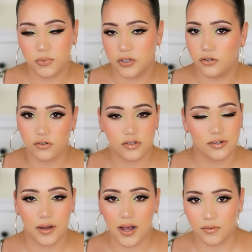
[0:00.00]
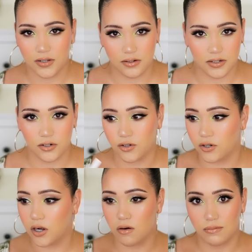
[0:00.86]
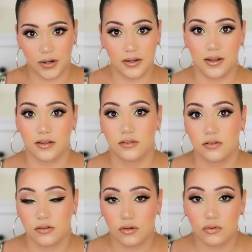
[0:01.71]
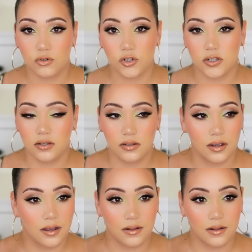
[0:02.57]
but you're still having a dinner right next to the ocean,